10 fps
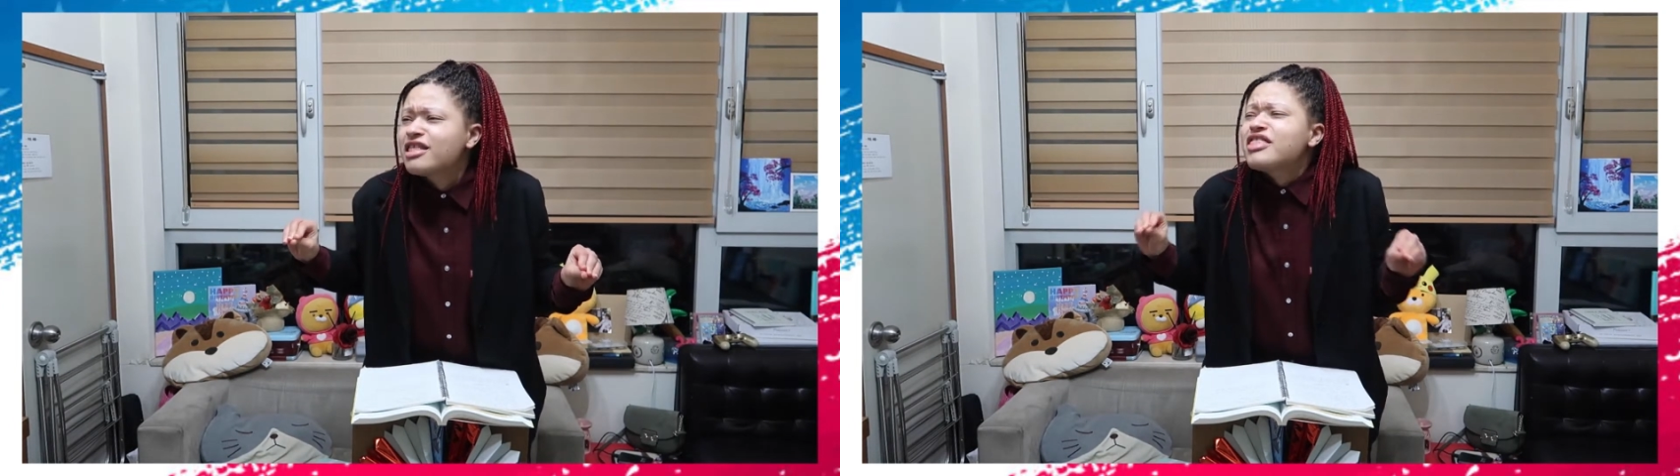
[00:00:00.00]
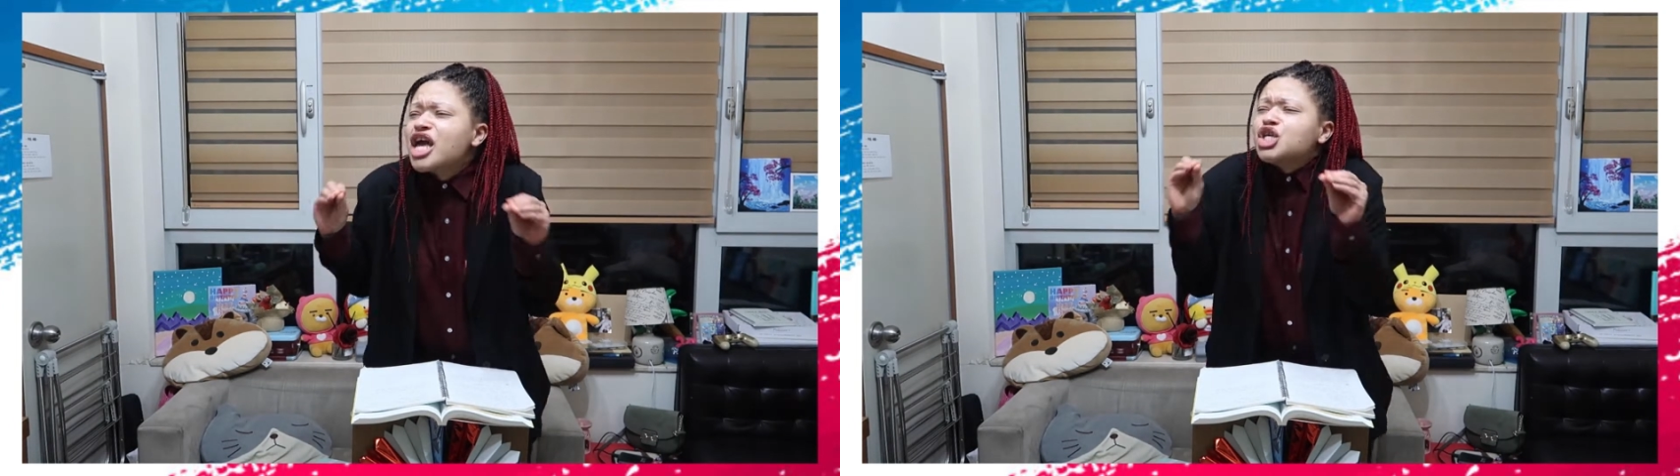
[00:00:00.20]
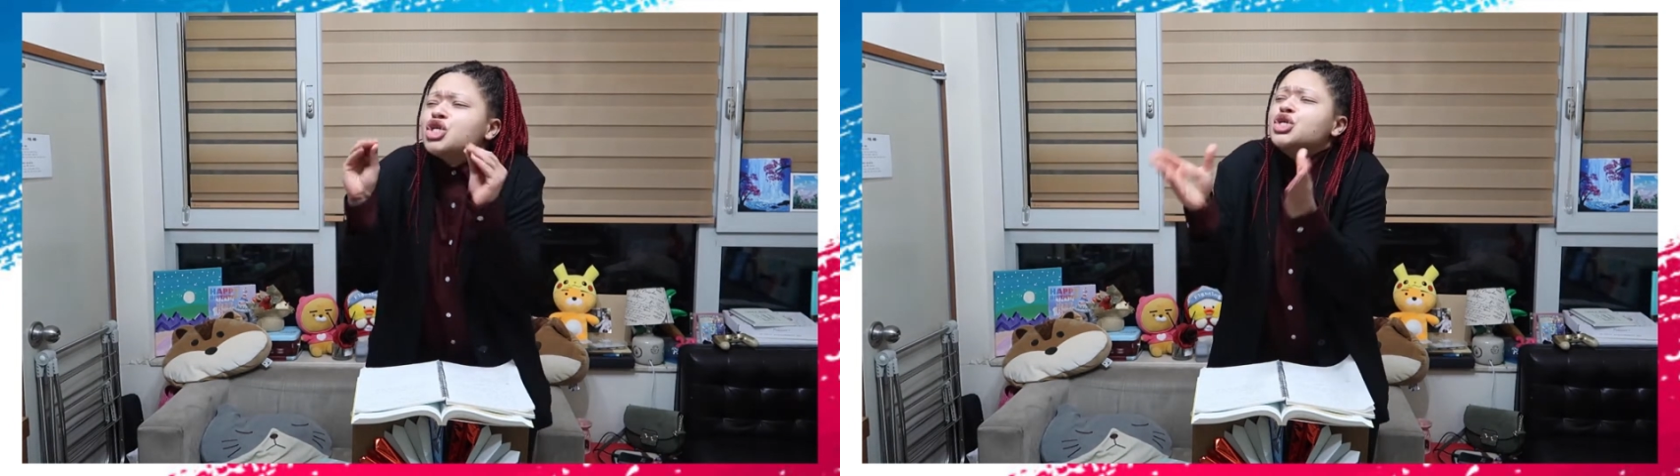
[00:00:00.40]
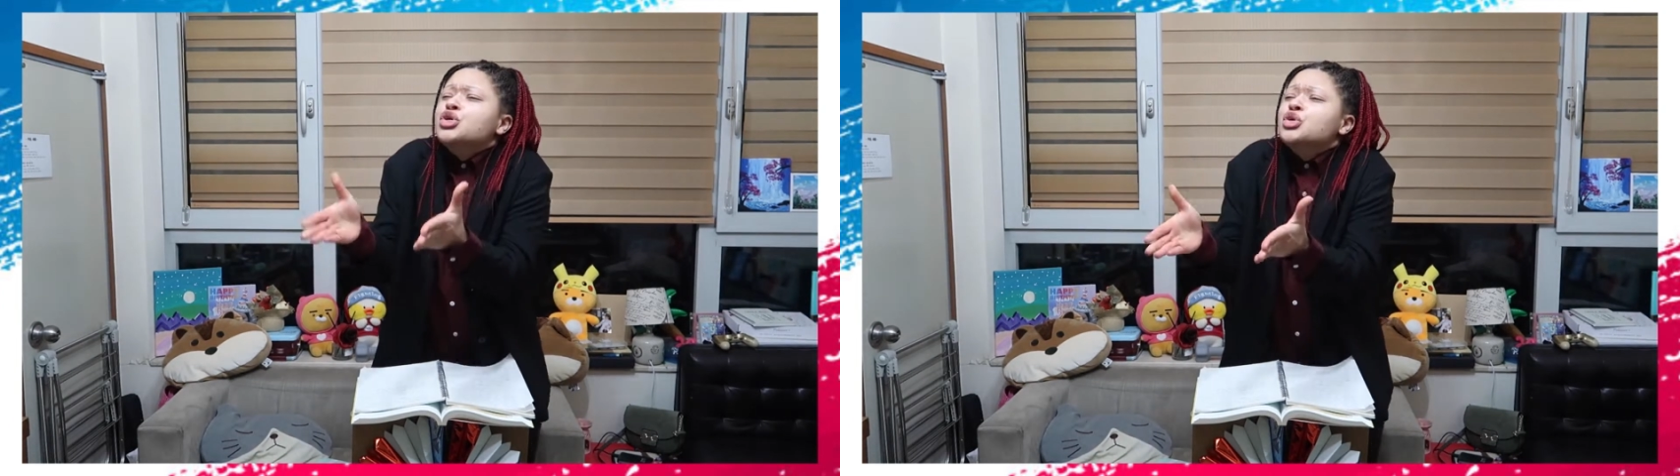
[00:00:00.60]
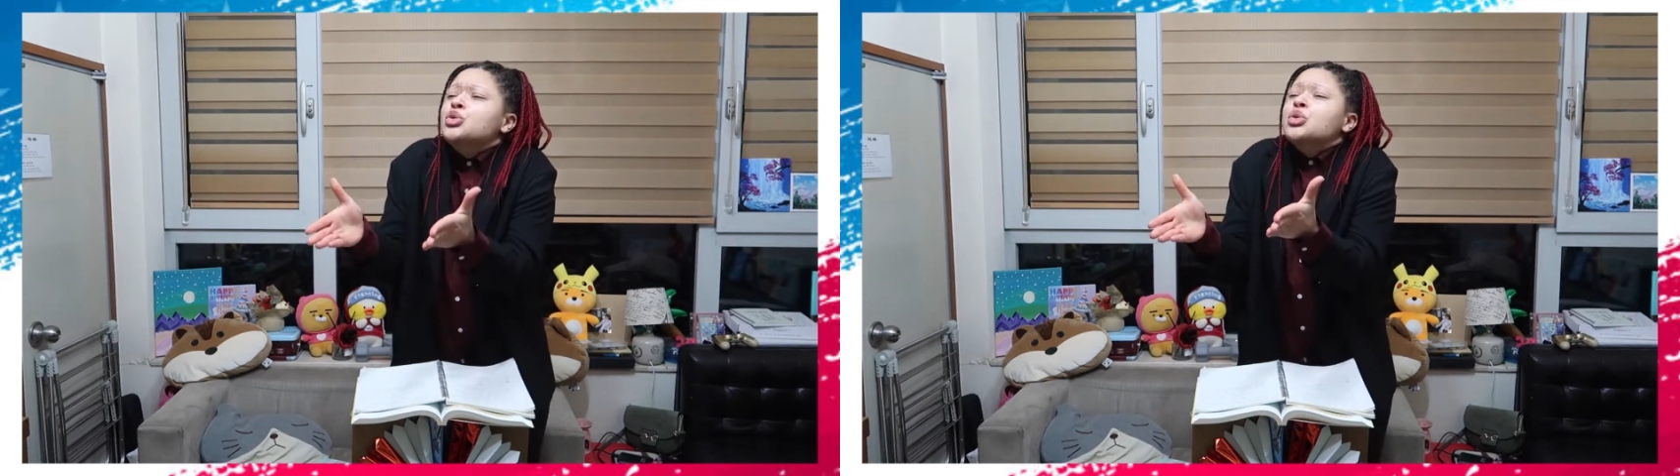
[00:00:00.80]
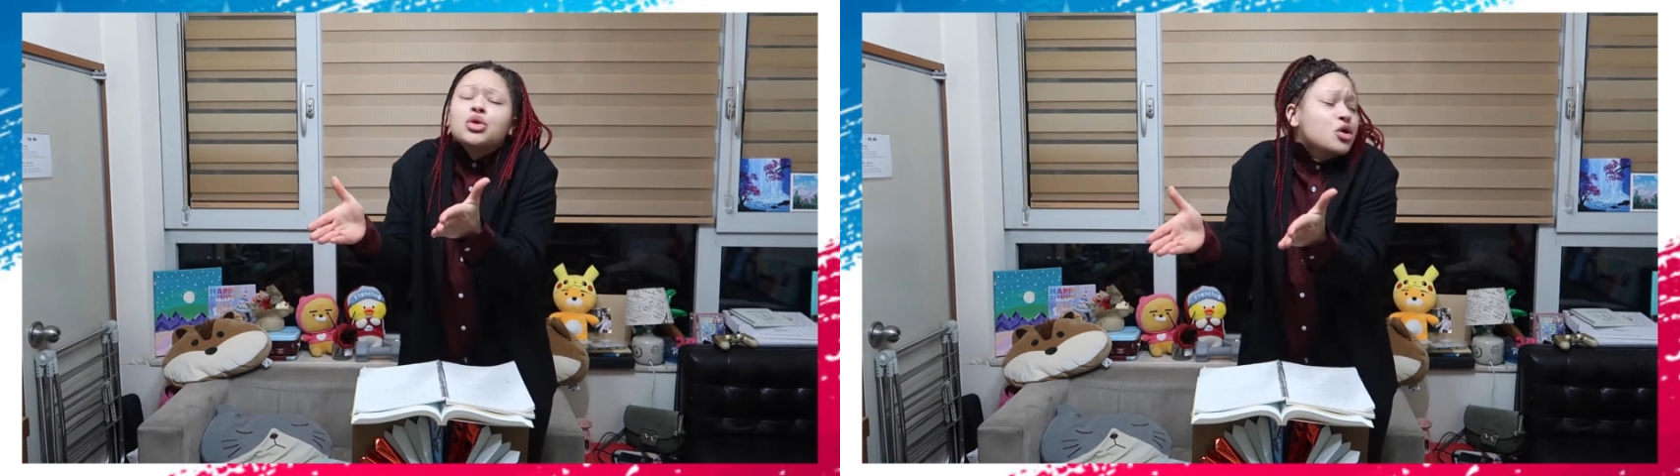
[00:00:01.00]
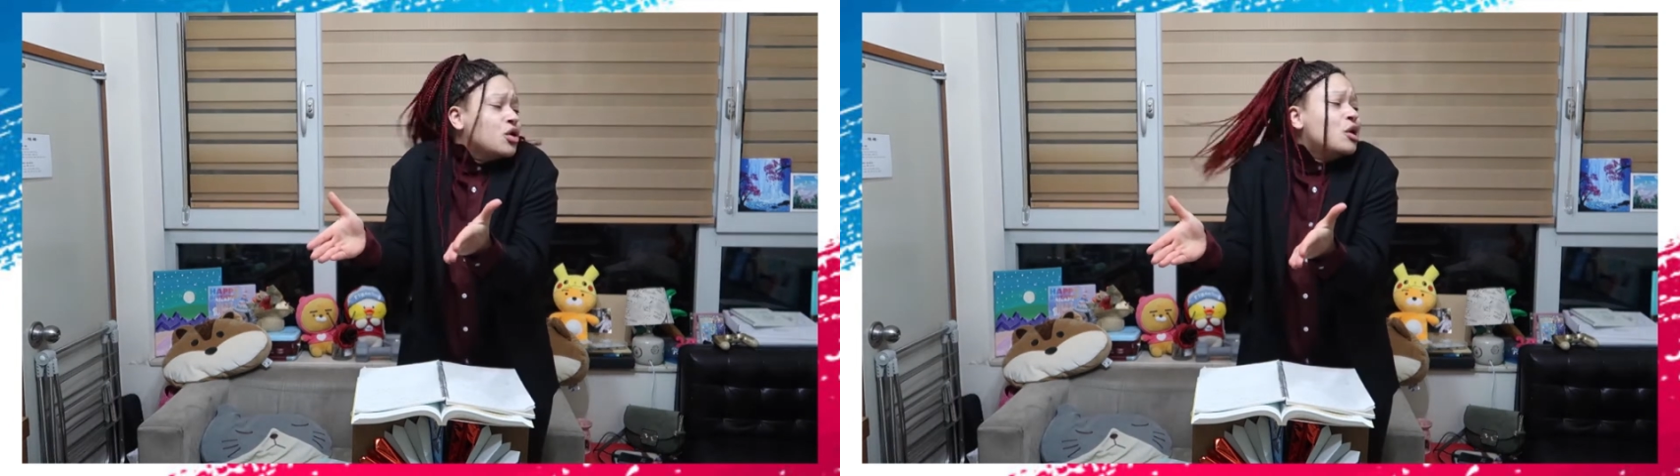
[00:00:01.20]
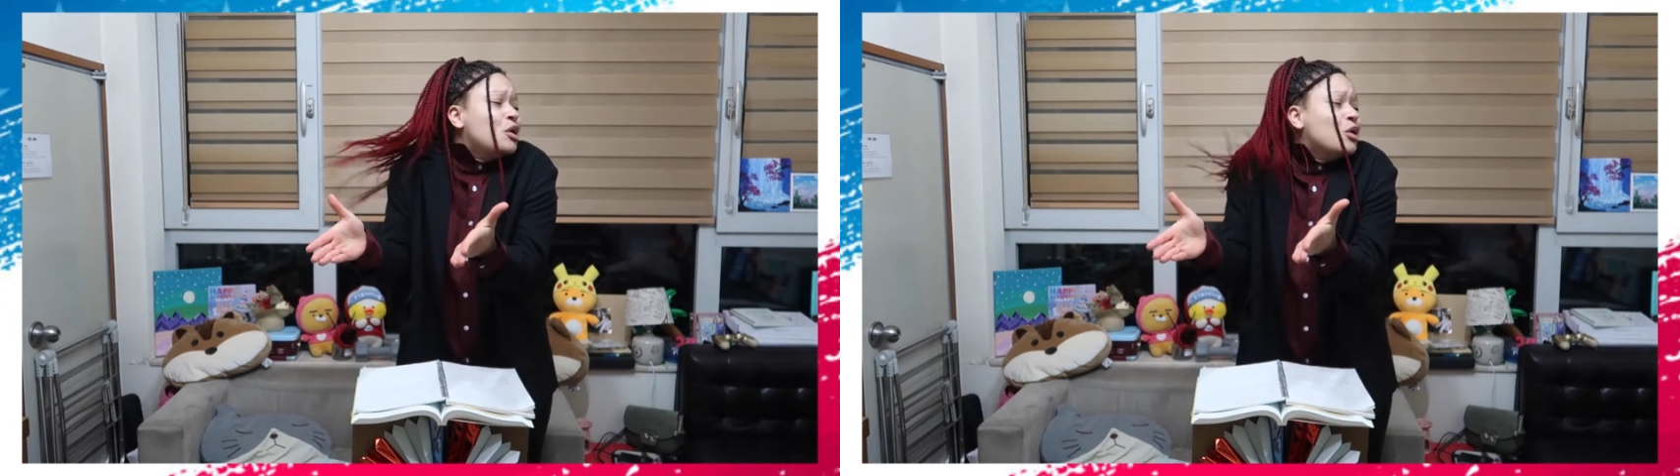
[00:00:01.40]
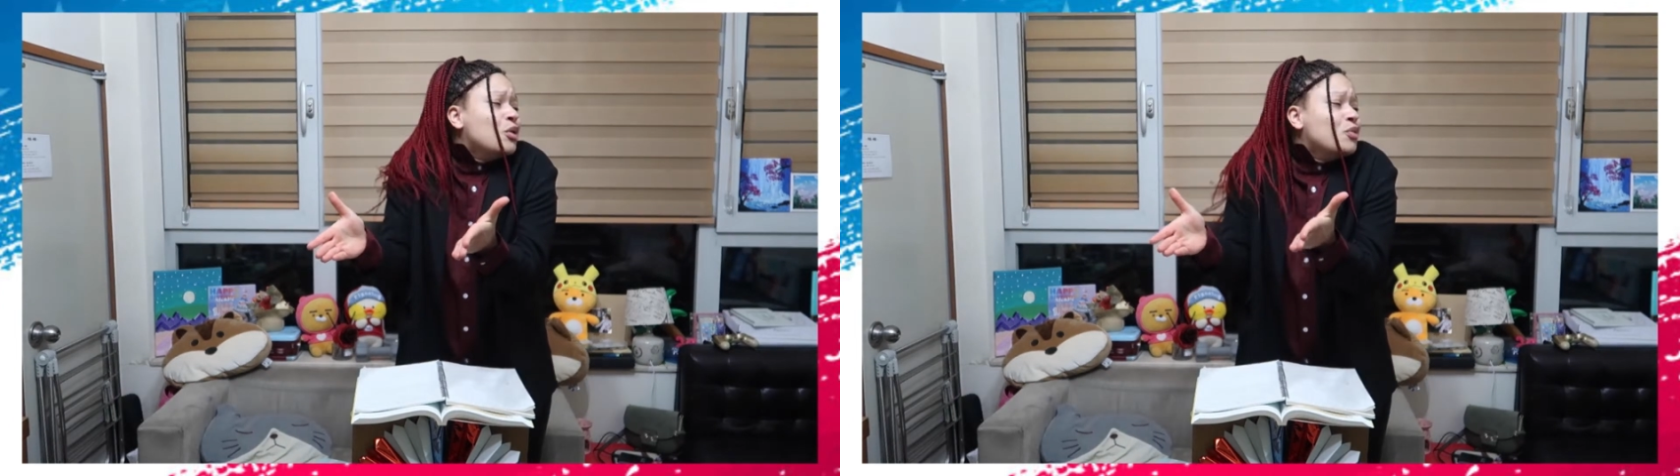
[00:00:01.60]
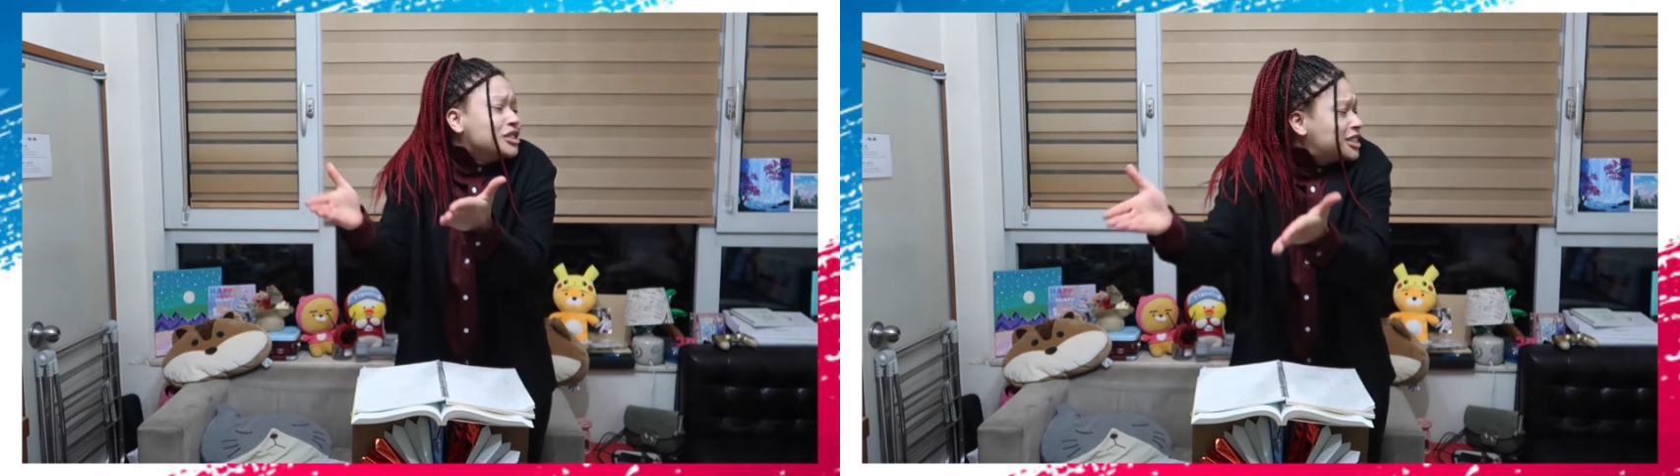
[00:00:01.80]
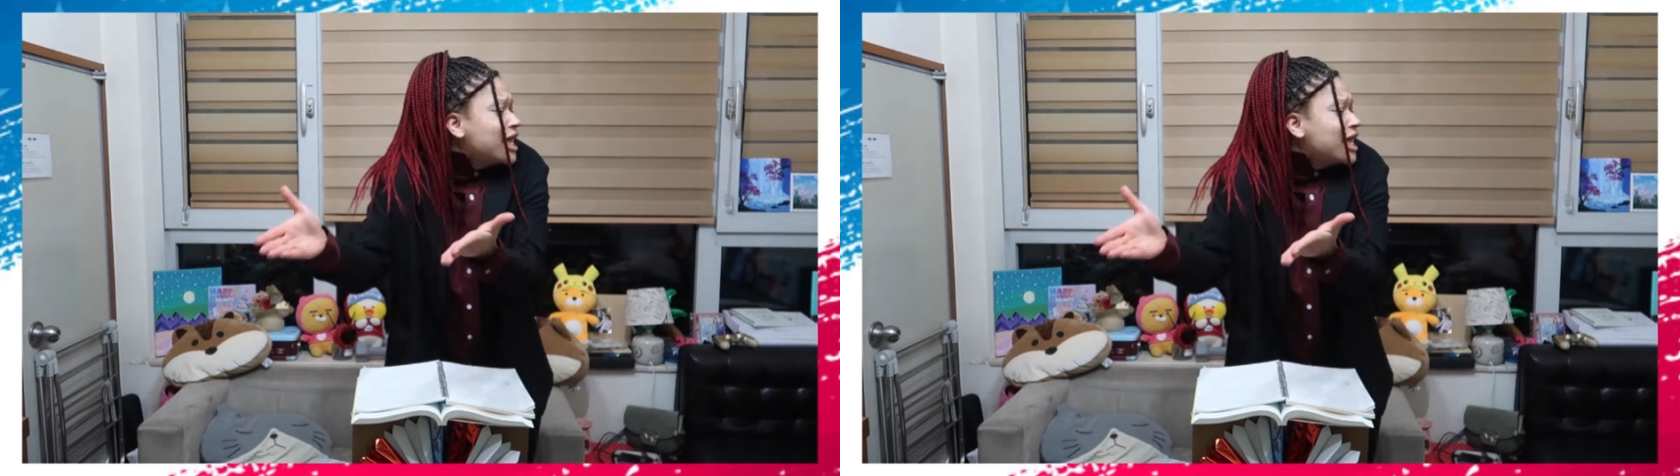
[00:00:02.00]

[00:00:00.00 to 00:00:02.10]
that you would